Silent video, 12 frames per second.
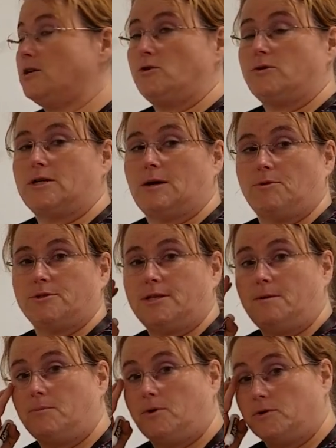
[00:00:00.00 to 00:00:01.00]
to do the double
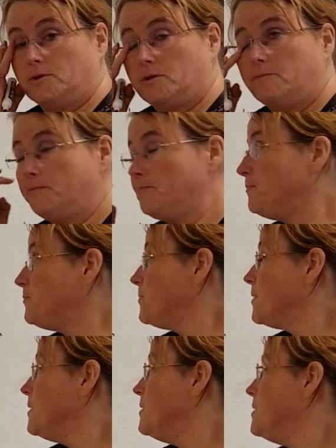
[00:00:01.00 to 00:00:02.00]
symbols.
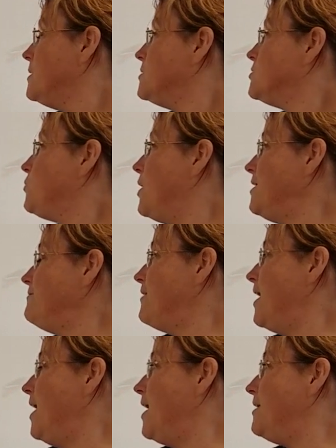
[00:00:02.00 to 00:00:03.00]

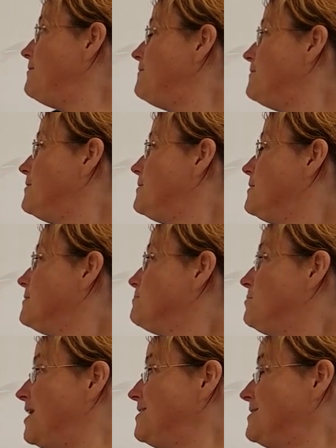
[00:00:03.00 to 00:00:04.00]
25
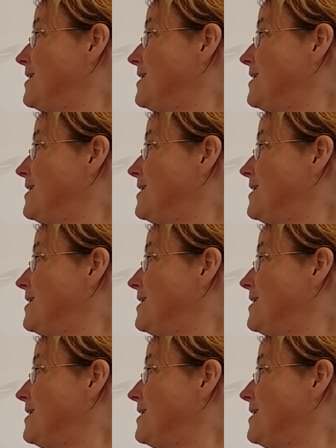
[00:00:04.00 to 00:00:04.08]
plus